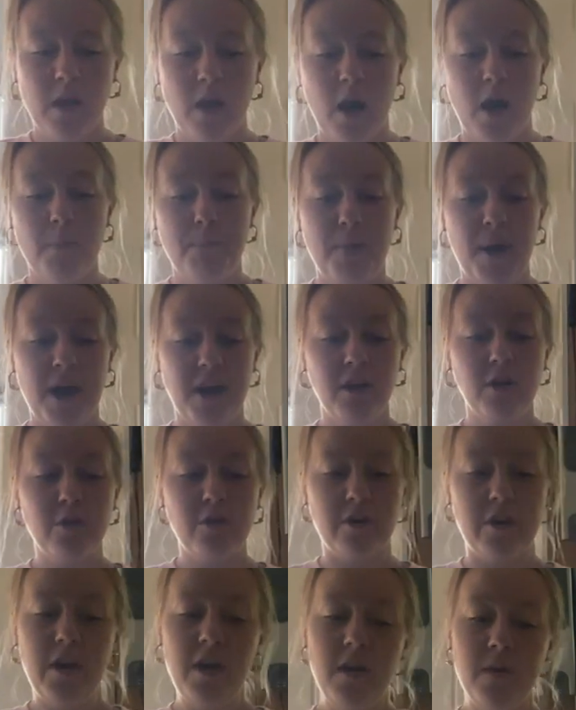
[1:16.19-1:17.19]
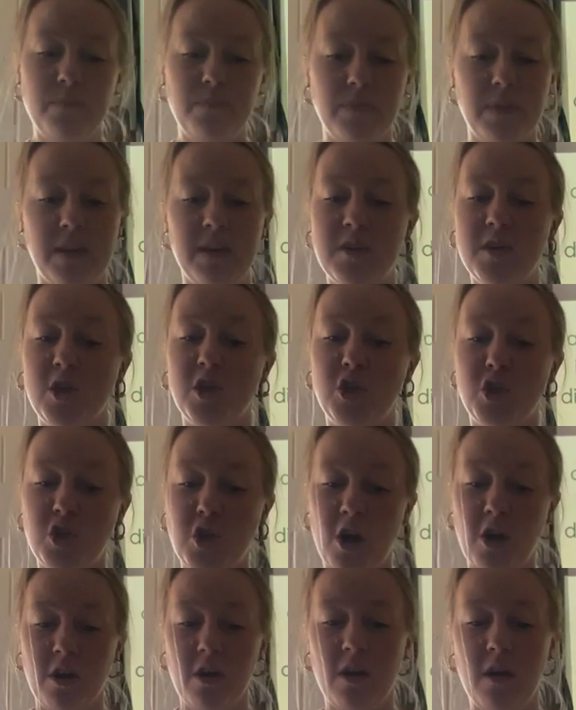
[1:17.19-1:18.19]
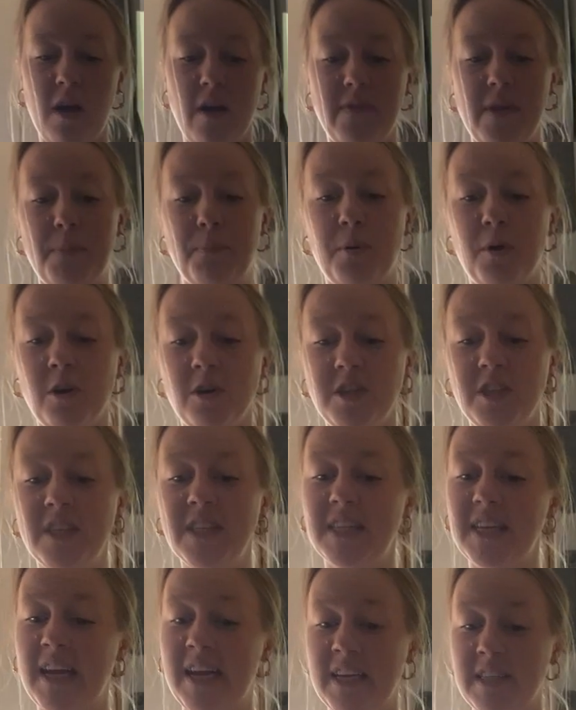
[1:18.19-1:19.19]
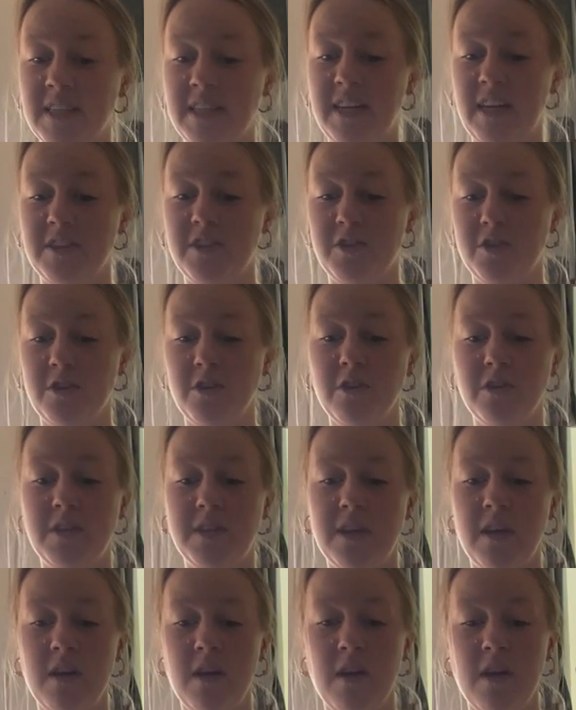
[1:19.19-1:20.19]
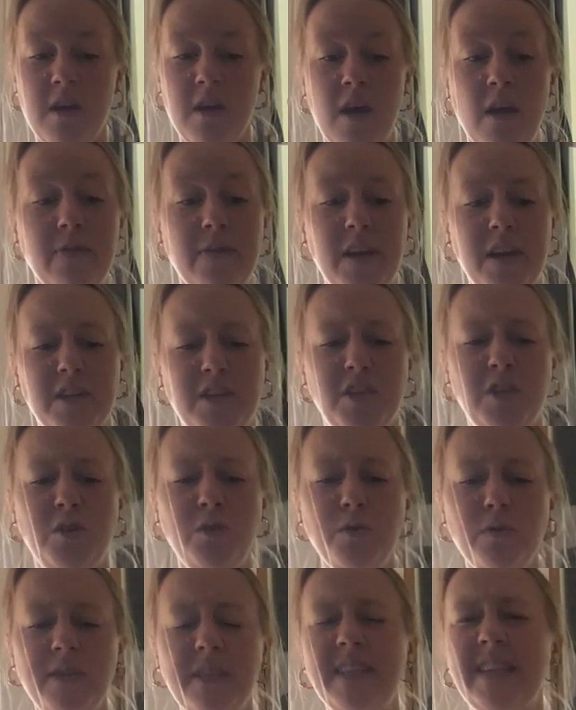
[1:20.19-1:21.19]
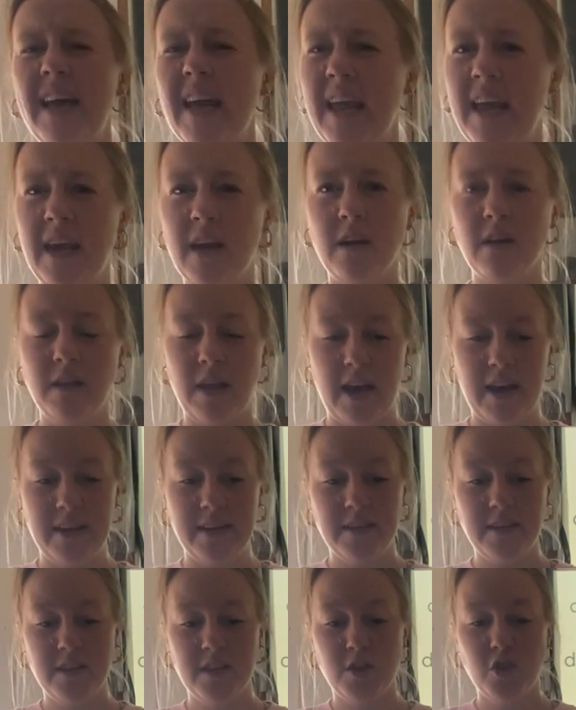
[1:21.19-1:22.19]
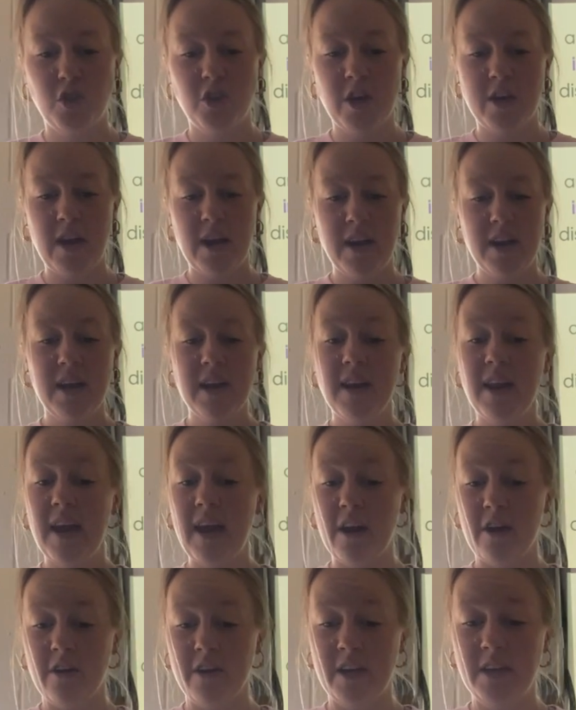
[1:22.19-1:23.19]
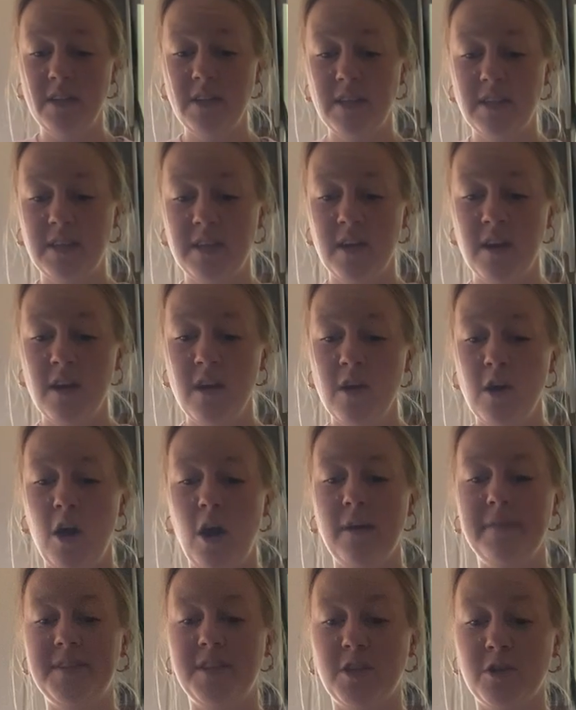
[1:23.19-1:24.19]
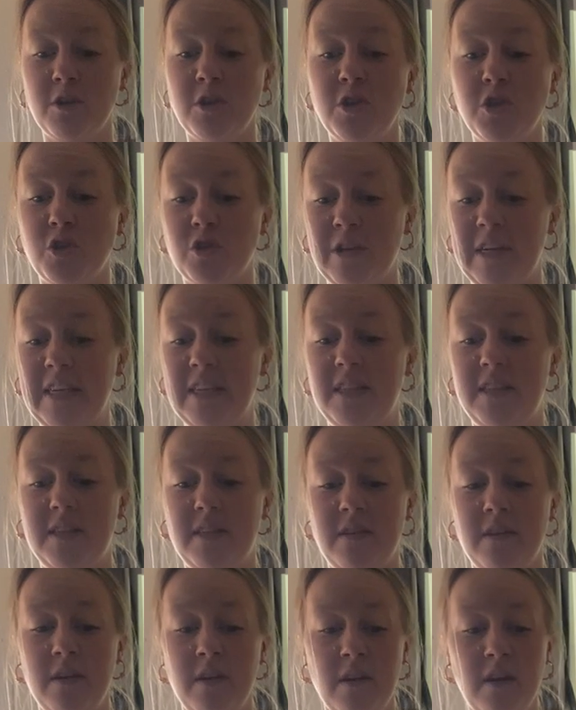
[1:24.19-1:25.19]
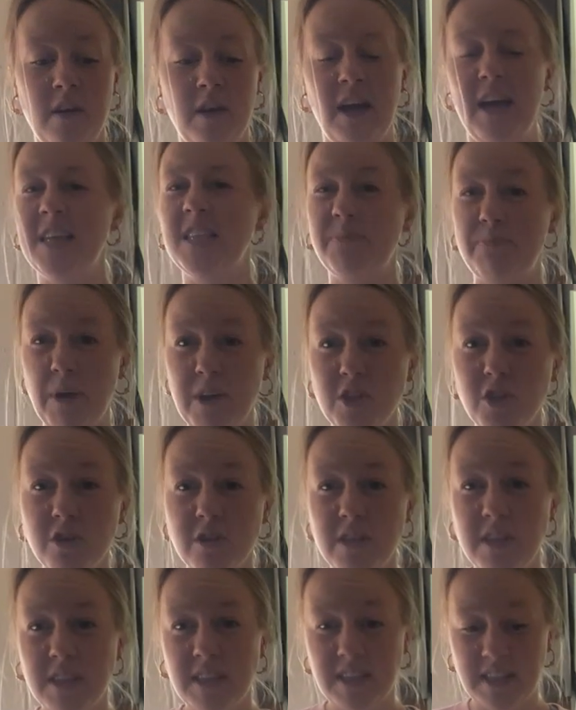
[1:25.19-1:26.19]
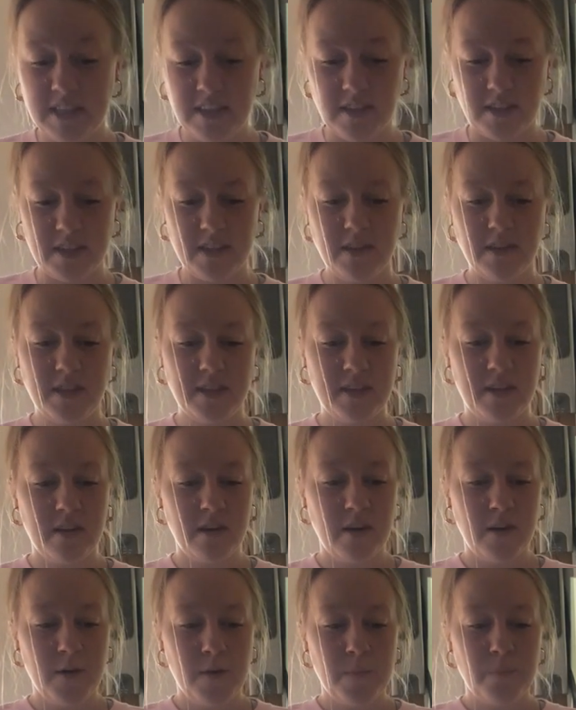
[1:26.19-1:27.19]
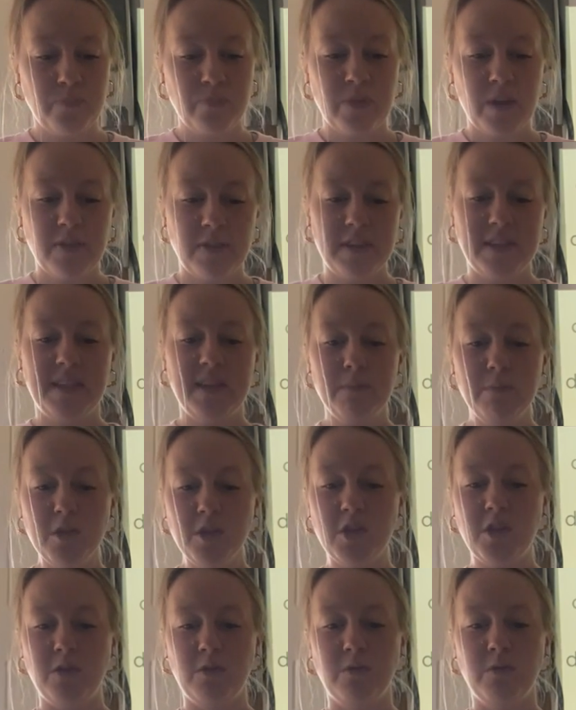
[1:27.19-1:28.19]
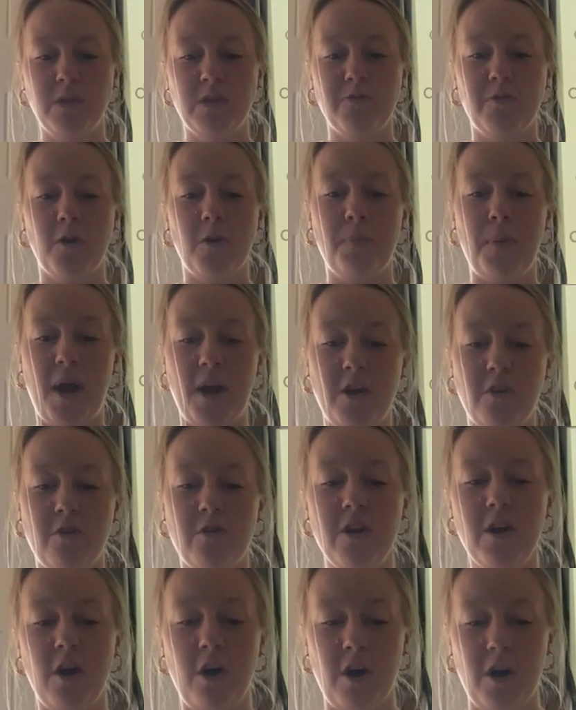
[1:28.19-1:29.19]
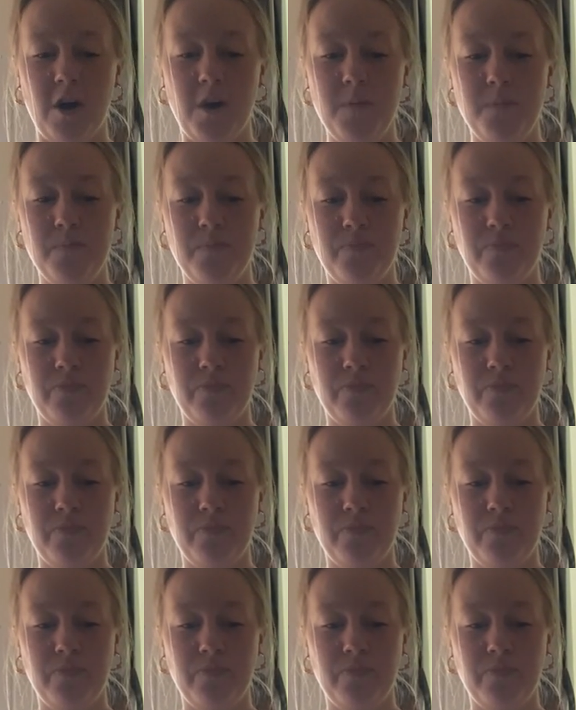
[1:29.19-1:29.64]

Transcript: A pedigree is a chart of a person's ancestors that is used to analyze genetic inheritance of certain traits, especially diseases. The symbols used for a pedigree are